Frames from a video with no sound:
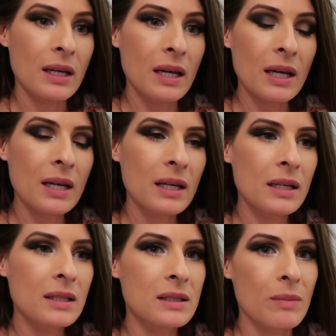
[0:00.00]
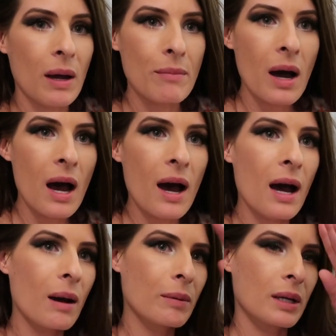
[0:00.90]
kids, my
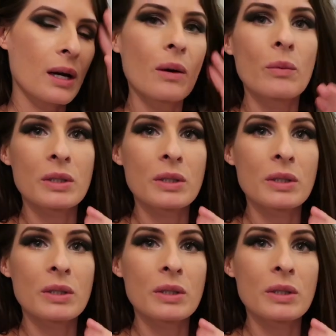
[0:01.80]
mom, you know,